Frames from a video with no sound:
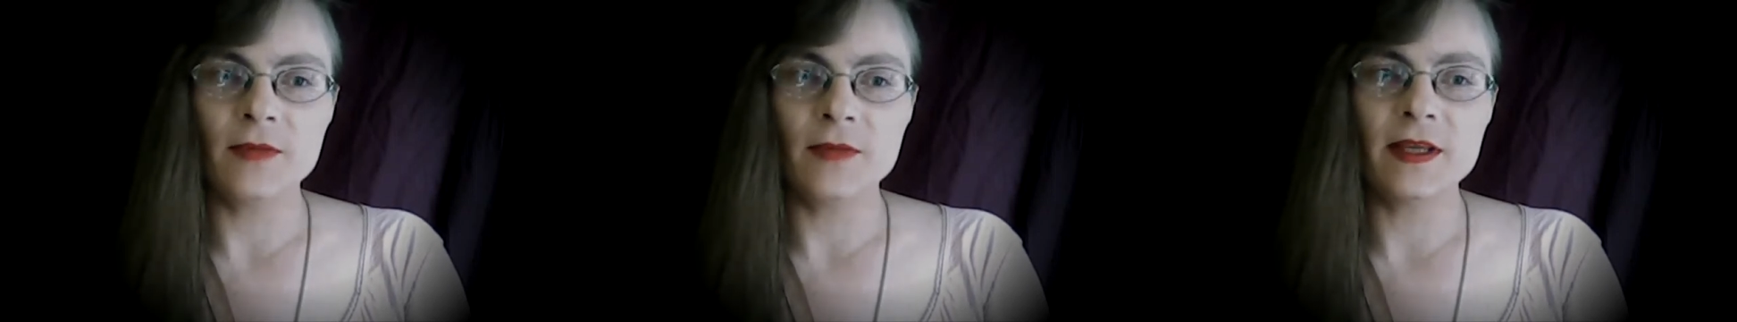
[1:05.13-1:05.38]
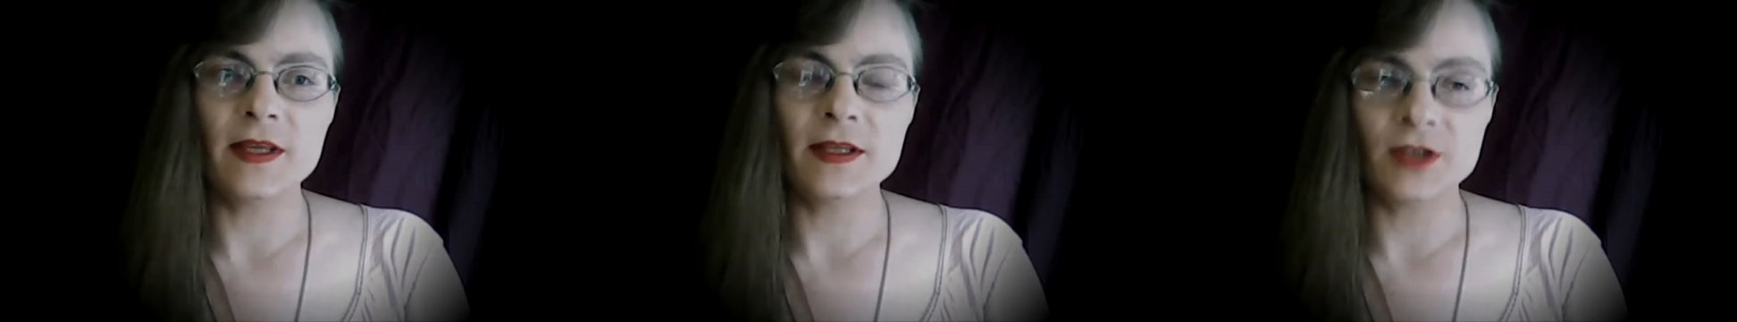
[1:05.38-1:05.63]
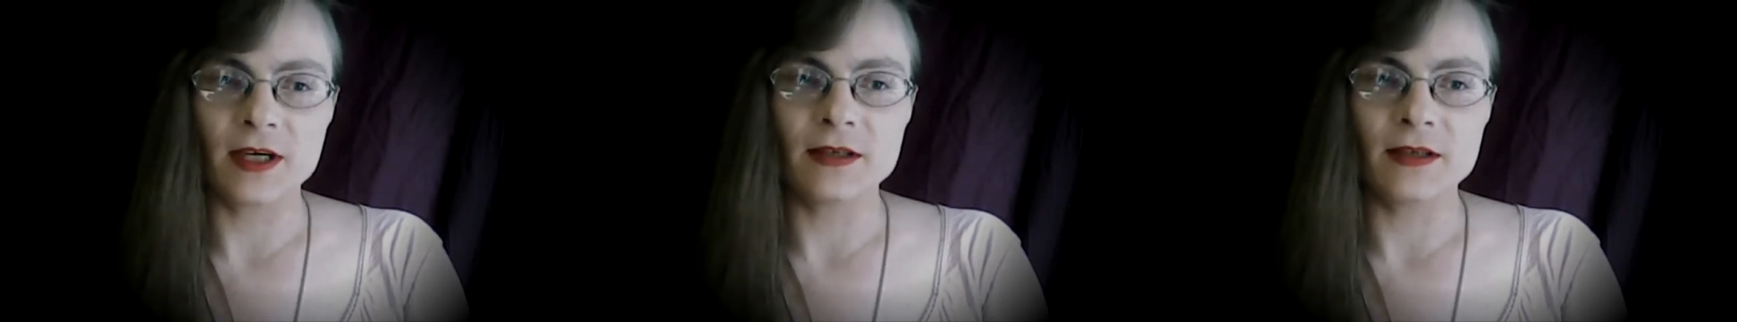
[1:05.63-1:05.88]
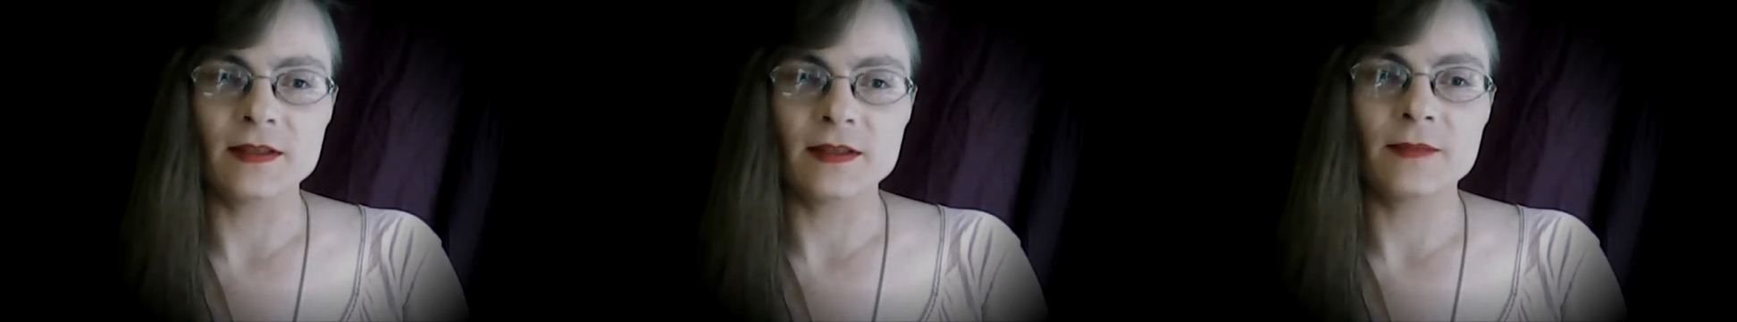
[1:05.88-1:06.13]
in the
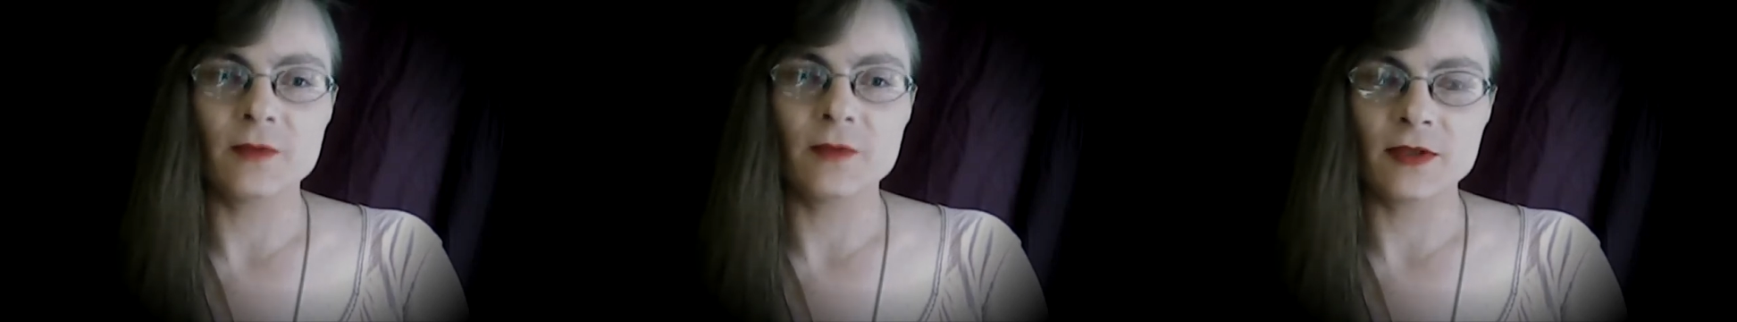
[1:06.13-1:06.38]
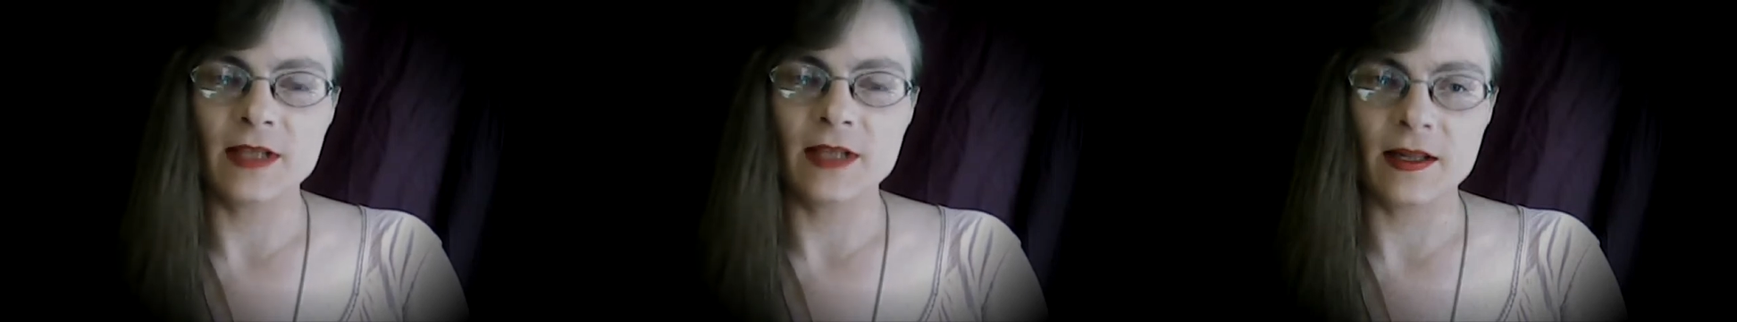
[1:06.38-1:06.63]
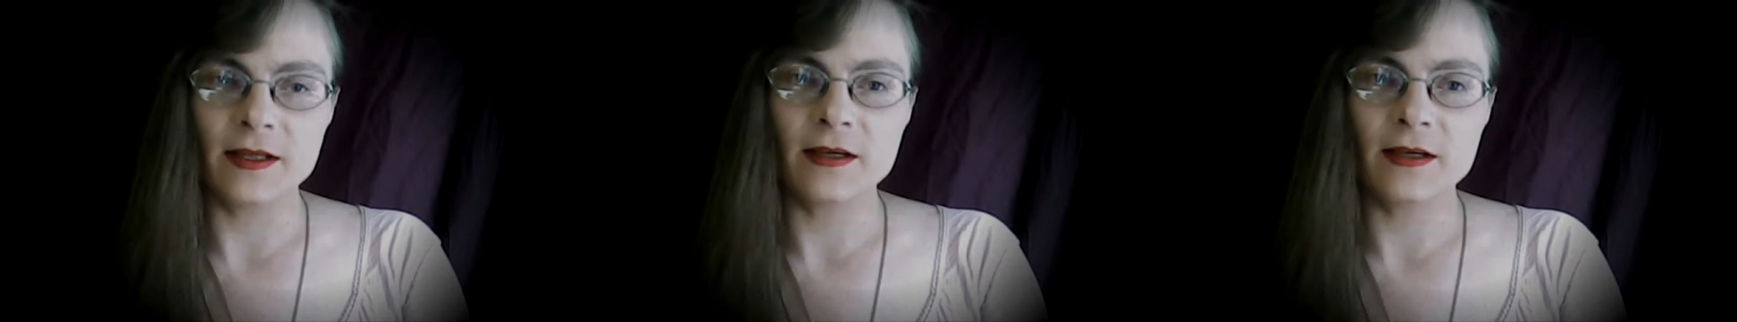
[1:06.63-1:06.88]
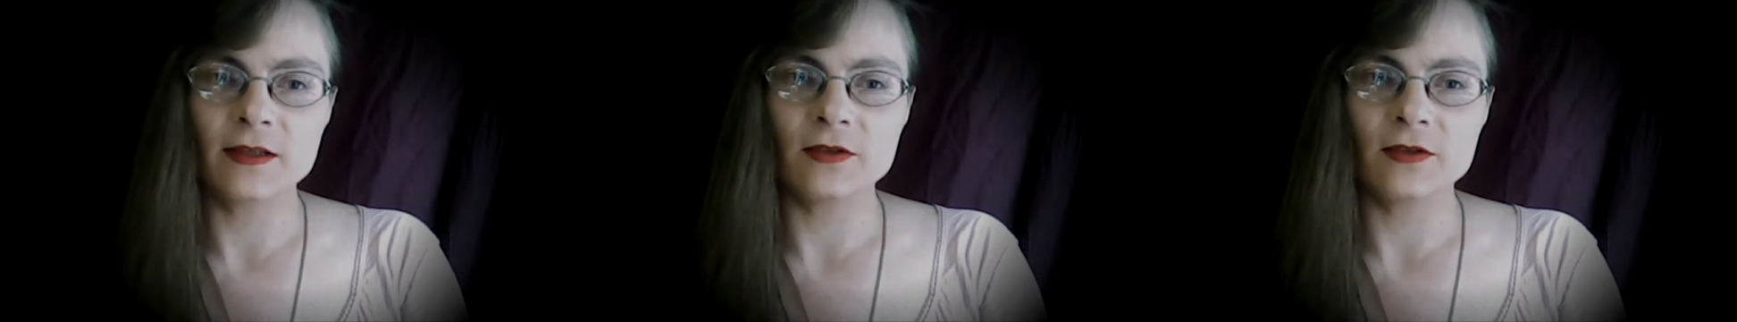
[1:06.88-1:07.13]
child's personality
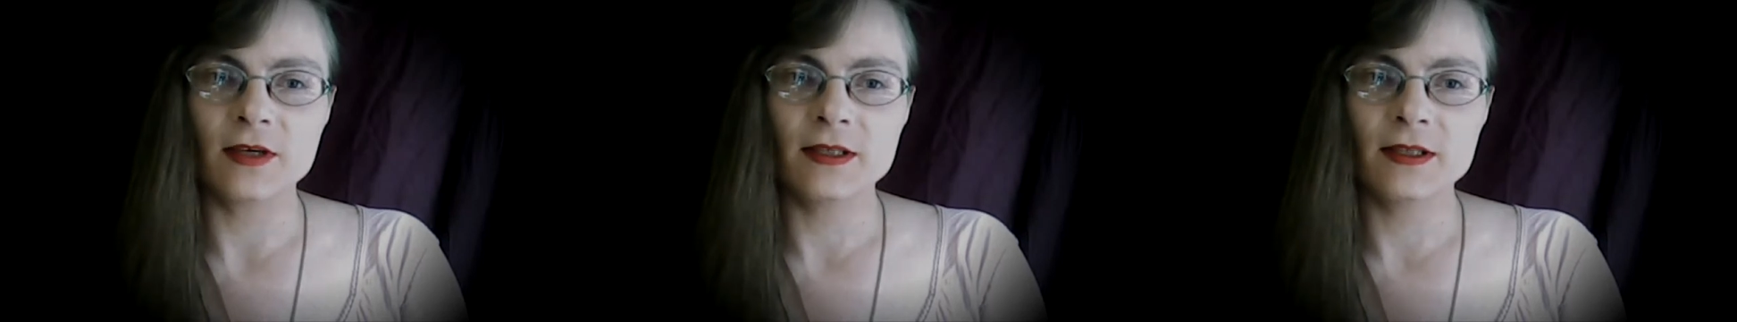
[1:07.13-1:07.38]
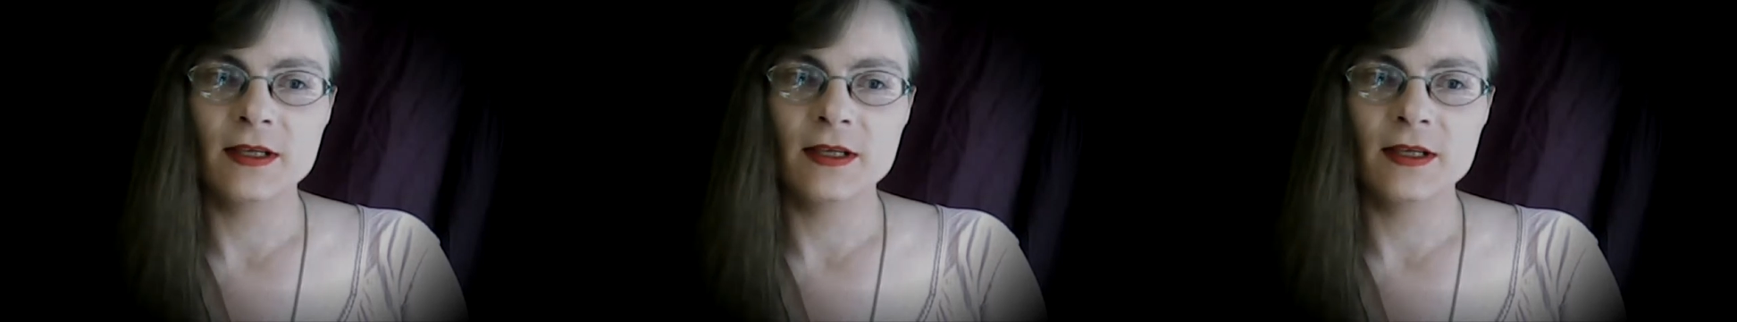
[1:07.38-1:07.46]
construct.